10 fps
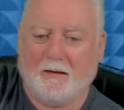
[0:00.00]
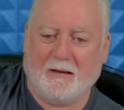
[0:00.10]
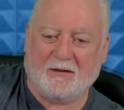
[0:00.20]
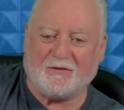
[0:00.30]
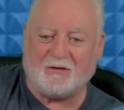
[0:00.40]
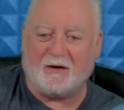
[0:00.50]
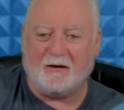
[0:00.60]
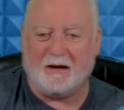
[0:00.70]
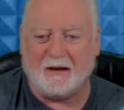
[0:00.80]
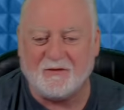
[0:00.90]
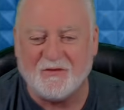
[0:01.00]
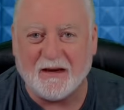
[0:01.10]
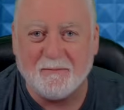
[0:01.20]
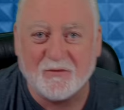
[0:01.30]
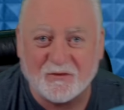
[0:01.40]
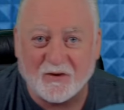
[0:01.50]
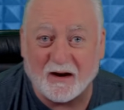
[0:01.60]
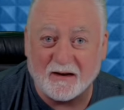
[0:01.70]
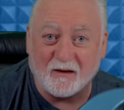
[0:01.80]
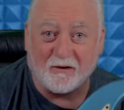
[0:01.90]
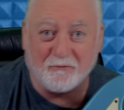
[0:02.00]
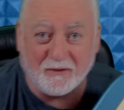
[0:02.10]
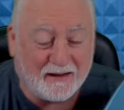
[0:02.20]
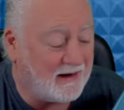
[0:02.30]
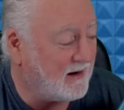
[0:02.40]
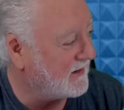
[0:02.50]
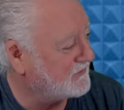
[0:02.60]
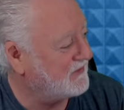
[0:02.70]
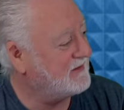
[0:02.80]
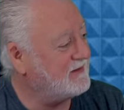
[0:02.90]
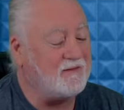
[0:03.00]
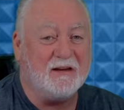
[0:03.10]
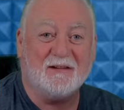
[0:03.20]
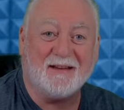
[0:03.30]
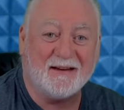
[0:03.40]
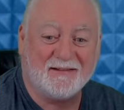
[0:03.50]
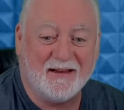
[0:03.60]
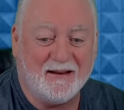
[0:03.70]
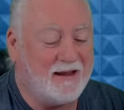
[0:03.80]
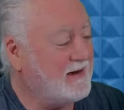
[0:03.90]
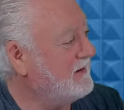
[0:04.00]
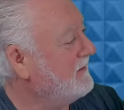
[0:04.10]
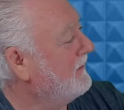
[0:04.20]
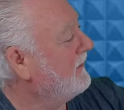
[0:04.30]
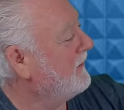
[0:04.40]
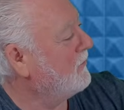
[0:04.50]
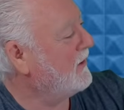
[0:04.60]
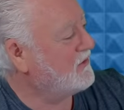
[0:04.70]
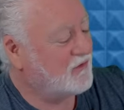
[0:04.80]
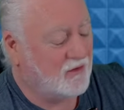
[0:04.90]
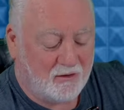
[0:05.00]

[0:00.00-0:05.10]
This is a James Tyler Variax GTV 69, which